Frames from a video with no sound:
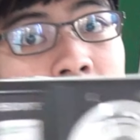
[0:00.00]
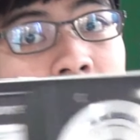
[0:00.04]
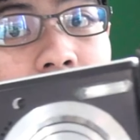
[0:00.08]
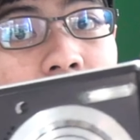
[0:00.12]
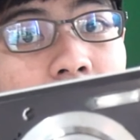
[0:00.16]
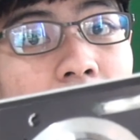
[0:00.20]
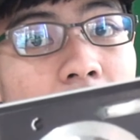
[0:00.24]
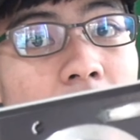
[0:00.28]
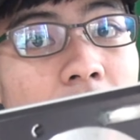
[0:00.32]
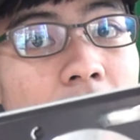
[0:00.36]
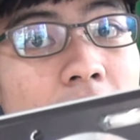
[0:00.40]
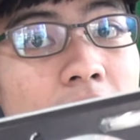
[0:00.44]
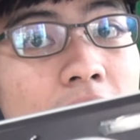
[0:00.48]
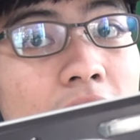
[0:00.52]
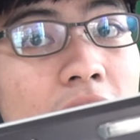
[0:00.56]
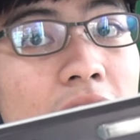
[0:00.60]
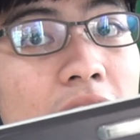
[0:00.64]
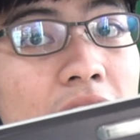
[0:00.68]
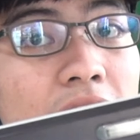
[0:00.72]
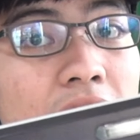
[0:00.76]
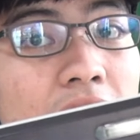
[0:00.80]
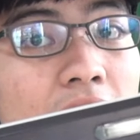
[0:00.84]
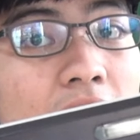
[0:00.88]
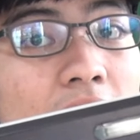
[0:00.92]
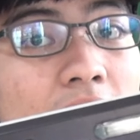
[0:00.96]
So
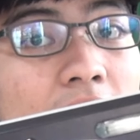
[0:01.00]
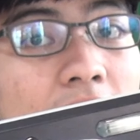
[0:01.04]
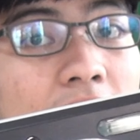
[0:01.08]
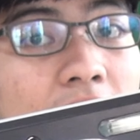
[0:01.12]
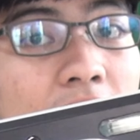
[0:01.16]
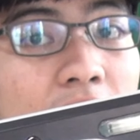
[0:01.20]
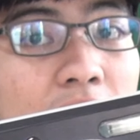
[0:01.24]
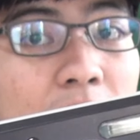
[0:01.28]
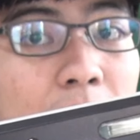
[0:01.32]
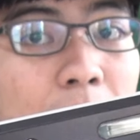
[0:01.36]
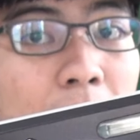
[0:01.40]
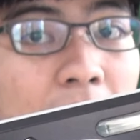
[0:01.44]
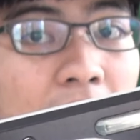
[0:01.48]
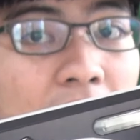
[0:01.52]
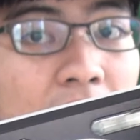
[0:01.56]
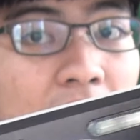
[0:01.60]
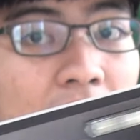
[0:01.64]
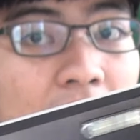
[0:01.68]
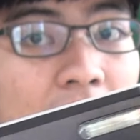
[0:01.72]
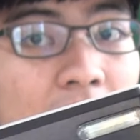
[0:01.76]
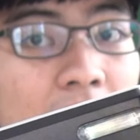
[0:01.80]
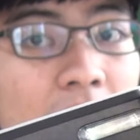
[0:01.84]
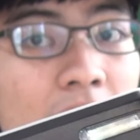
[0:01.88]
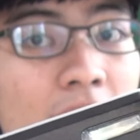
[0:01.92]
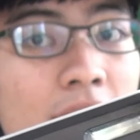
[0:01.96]
this is
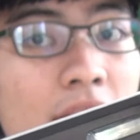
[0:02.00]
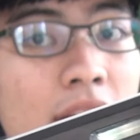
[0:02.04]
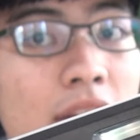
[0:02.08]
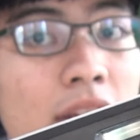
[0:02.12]
basically